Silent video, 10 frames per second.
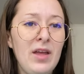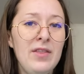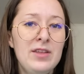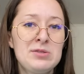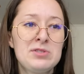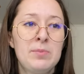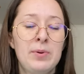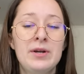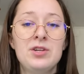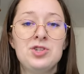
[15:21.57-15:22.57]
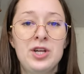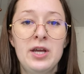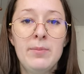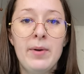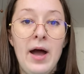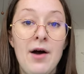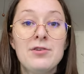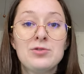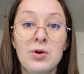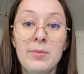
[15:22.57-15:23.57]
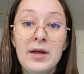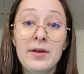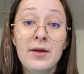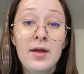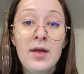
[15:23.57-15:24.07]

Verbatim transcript: this was a pretty cheap housewarming